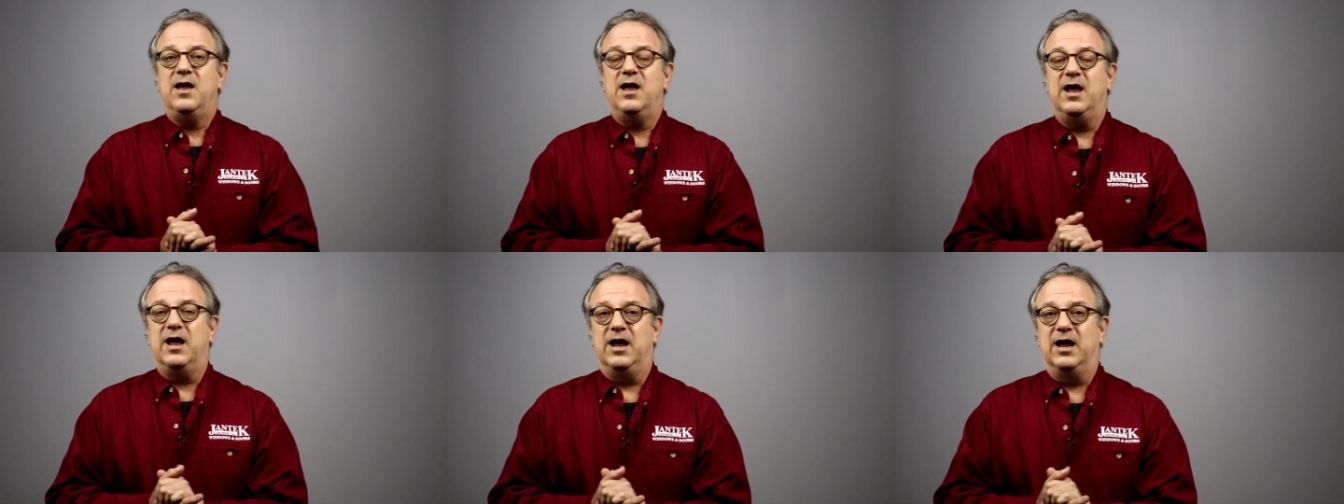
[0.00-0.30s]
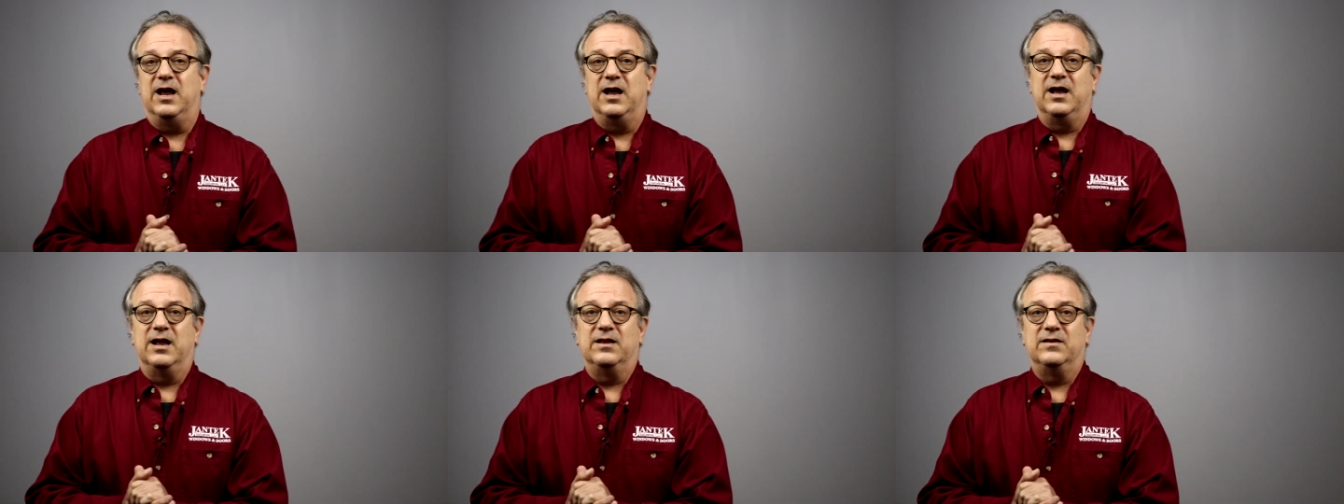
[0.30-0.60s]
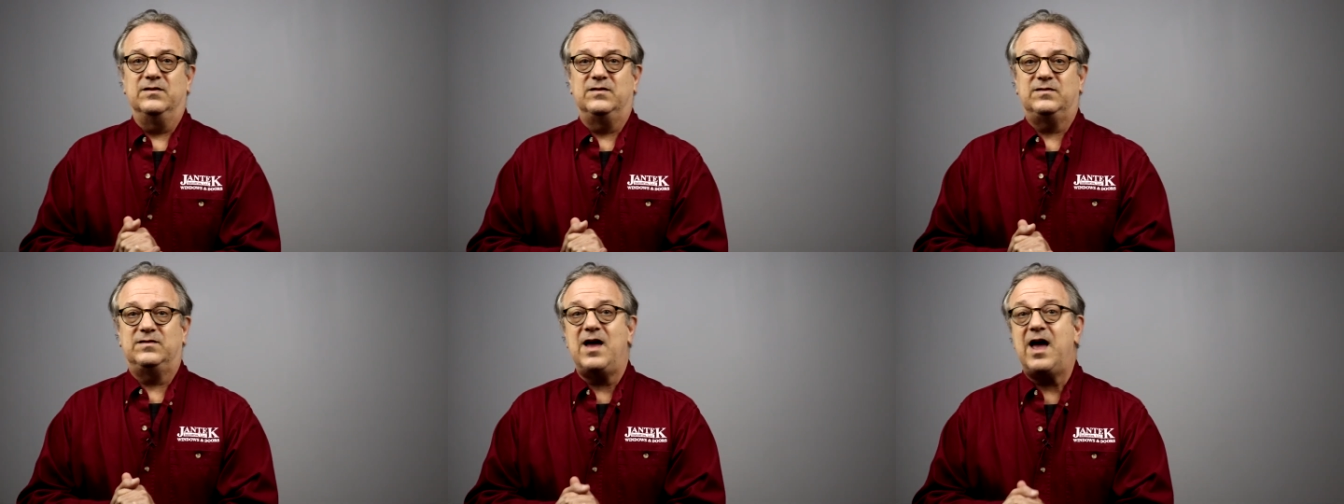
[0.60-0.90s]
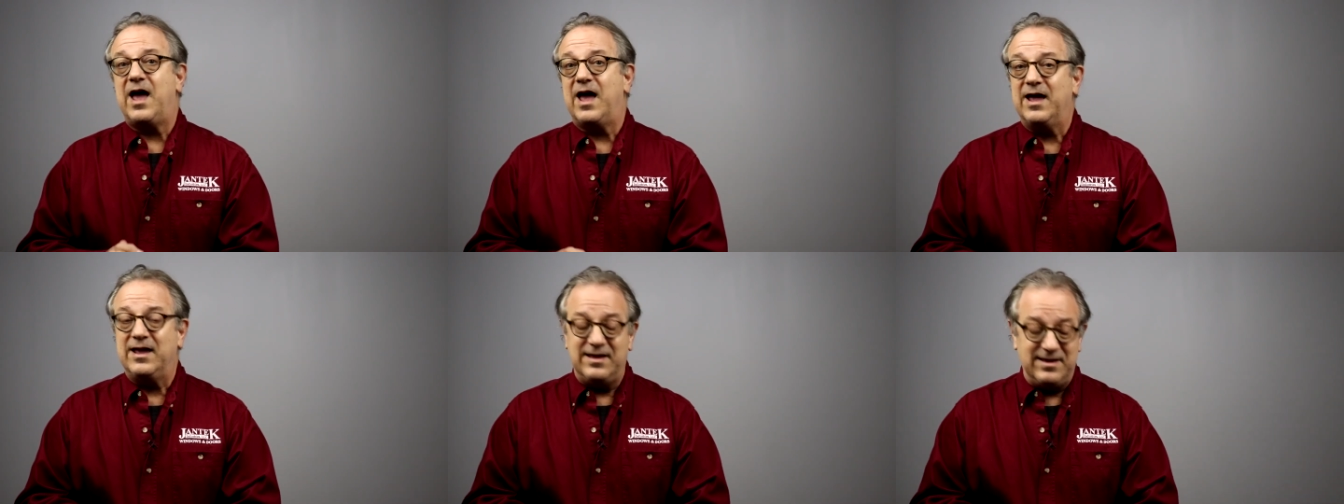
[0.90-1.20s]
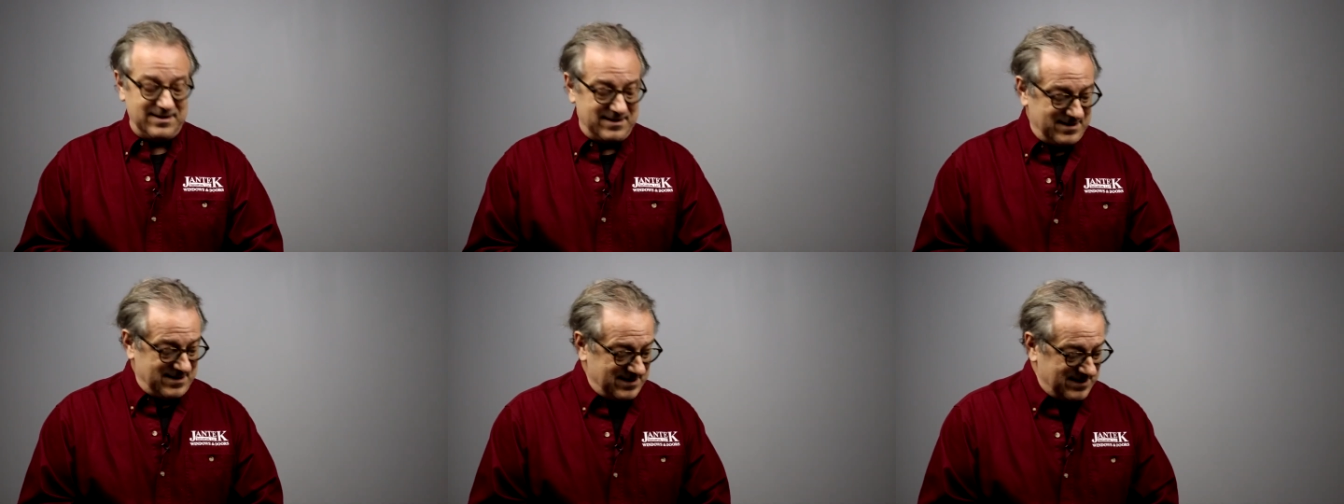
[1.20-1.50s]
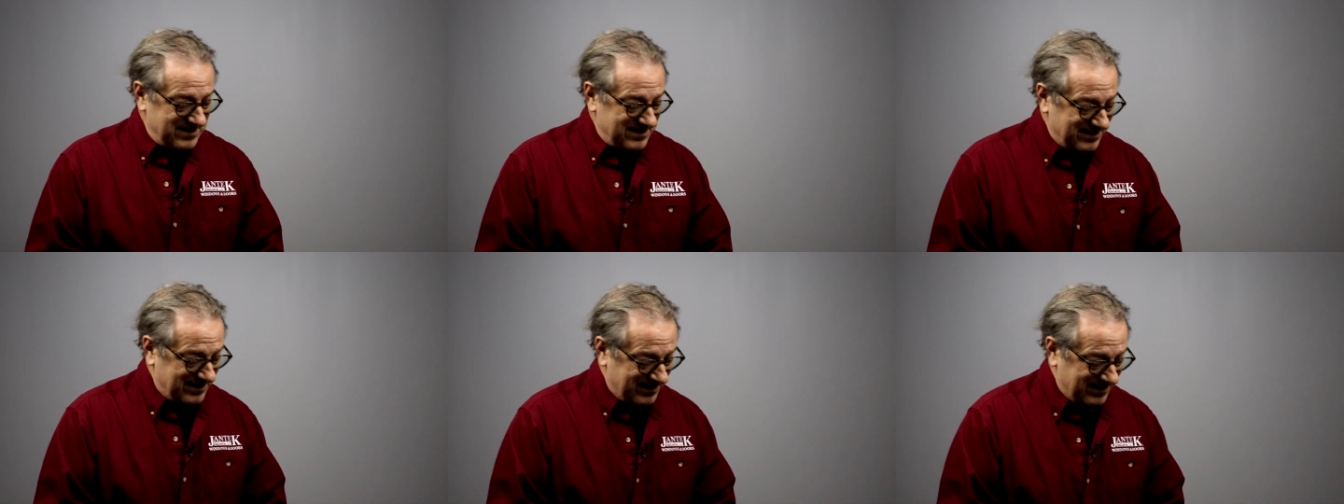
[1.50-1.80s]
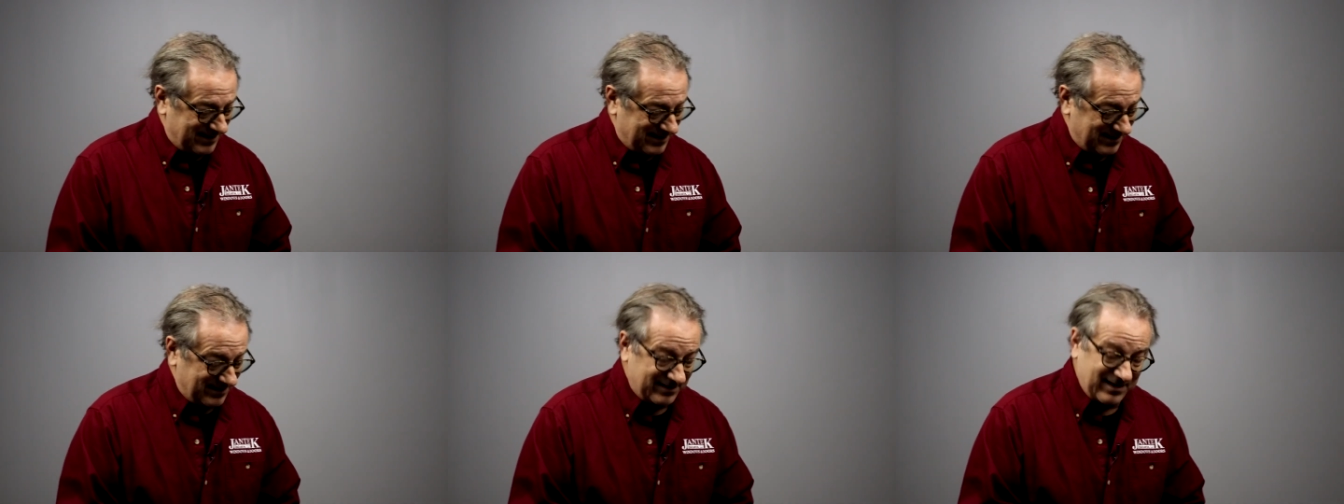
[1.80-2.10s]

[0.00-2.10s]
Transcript: and say, uh,